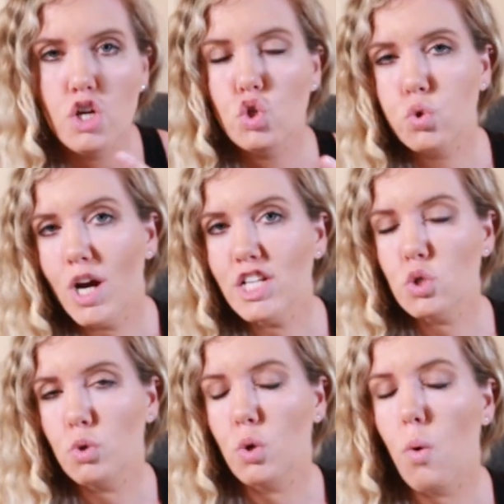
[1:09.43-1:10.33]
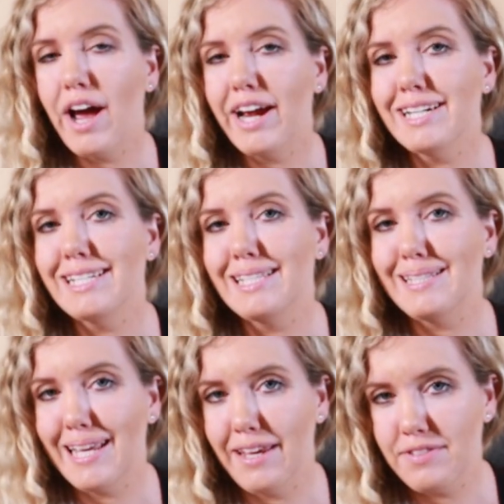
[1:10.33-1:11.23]
Trust requires
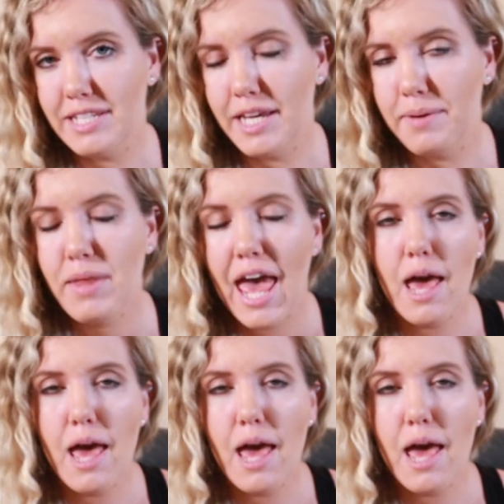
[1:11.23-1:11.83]
safety,